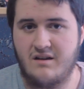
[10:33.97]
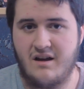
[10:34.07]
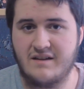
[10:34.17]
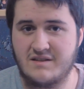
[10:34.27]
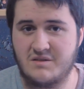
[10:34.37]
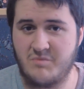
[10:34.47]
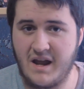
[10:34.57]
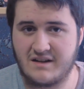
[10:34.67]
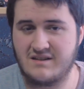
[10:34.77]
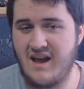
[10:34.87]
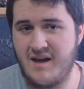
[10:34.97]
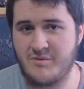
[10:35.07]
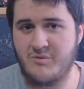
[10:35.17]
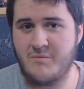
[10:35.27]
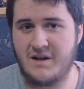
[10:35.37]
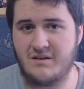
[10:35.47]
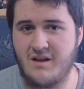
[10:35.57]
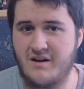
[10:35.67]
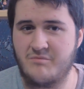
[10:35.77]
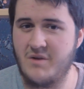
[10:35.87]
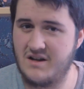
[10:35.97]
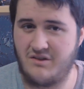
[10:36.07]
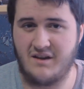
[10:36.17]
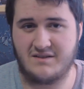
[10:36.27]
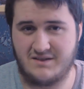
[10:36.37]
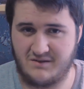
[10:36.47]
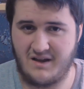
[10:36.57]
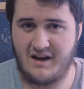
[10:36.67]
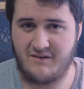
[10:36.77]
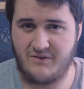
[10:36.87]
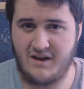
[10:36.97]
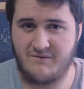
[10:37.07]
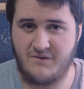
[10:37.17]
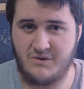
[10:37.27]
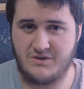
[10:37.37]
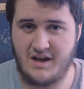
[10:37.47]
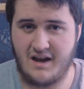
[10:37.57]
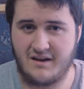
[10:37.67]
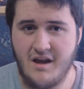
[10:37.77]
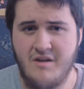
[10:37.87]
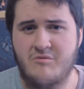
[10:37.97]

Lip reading: I suspect Apple will make a lot of money thanks to the lack of the headphone jack.